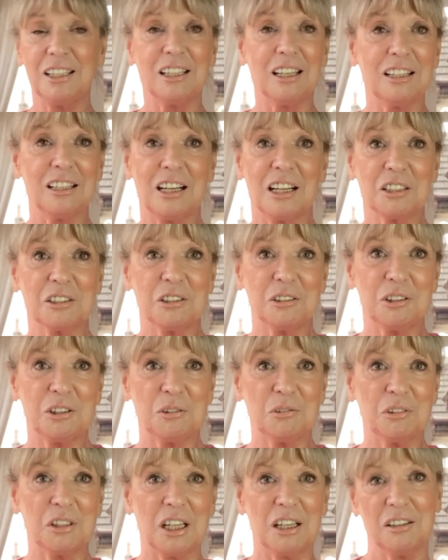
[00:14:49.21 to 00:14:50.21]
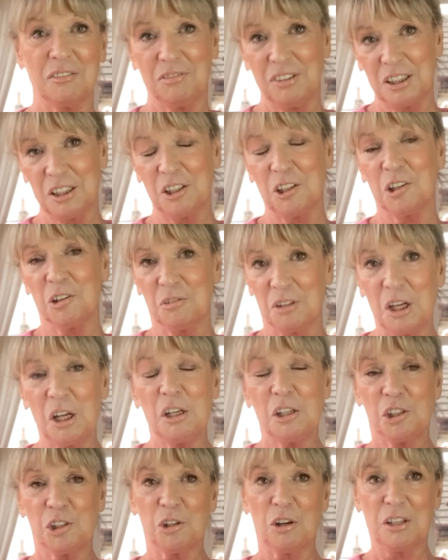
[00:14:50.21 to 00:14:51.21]
I, I could do a, a video
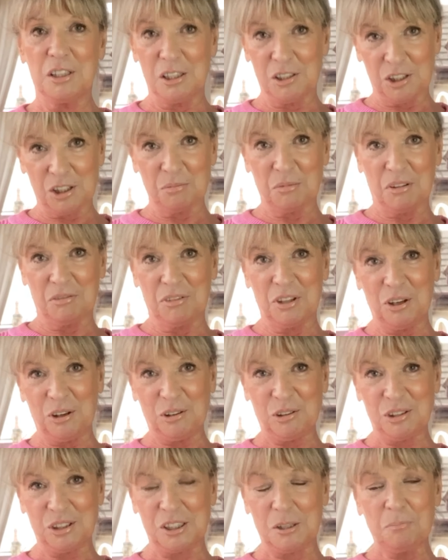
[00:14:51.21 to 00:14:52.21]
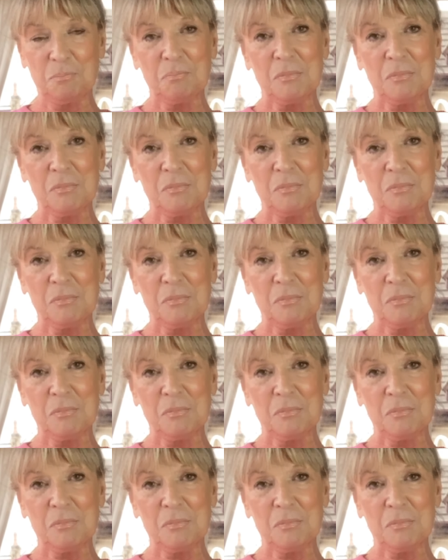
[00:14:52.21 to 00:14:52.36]
showing you some of those.